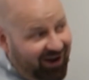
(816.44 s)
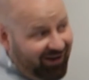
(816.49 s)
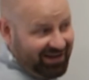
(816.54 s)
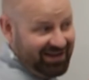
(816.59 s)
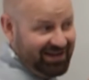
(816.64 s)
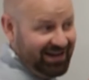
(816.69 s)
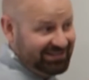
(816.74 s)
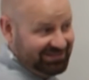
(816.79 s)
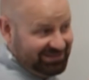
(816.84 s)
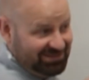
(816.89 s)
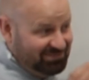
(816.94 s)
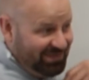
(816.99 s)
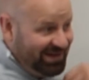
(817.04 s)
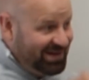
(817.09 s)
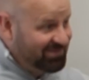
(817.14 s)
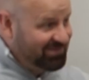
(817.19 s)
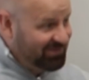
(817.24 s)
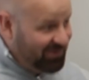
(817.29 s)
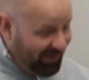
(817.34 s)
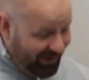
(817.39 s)
Carlene, that's a
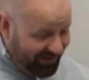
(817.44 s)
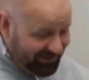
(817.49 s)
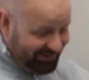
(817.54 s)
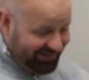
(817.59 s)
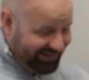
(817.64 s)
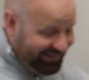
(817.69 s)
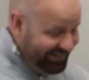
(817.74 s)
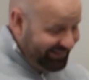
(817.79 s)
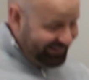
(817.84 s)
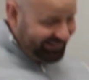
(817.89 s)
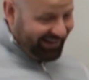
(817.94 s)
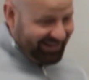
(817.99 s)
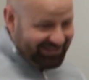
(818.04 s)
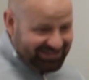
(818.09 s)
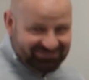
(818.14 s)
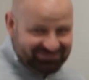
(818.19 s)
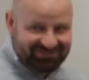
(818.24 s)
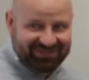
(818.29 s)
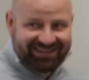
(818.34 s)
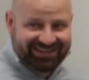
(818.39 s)
big quote.
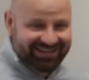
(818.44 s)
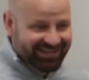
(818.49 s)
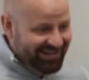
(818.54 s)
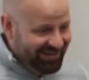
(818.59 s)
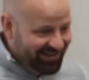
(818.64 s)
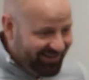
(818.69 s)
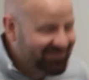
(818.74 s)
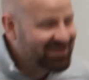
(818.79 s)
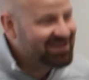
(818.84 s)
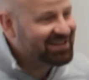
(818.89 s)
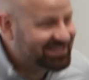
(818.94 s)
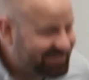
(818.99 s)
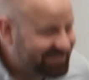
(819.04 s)
We're